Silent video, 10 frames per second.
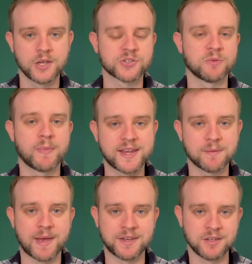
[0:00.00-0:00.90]
So make a
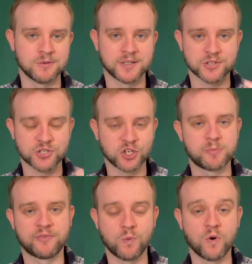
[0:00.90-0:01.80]
menu and shop
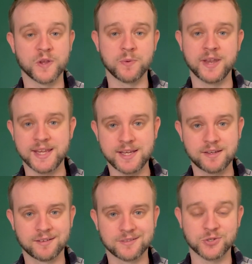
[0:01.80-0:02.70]
for what you need
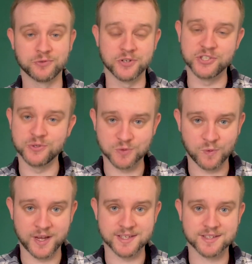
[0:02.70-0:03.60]
to reduce
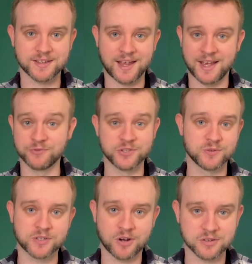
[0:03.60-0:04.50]
waste and
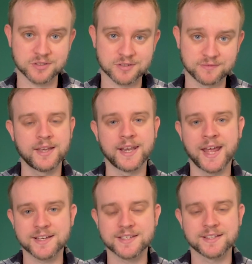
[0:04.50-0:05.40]
reduce costs.
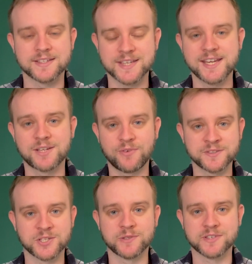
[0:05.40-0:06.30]
Next, take
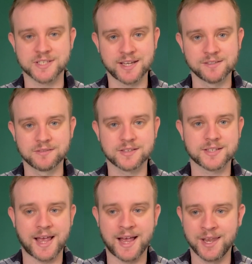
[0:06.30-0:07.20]
advantage of sales
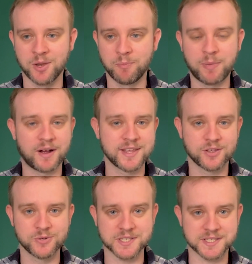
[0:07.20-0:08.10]
and buy
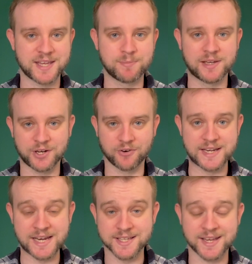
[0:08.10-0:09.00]
those staple
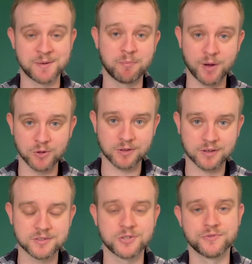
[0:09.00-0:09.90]
ingredients in bulk
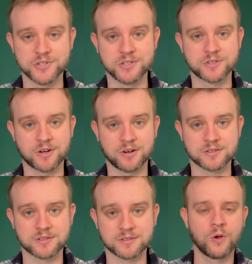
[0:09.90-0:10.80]
to reduce
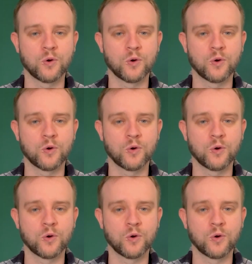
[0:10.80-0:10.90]
costs.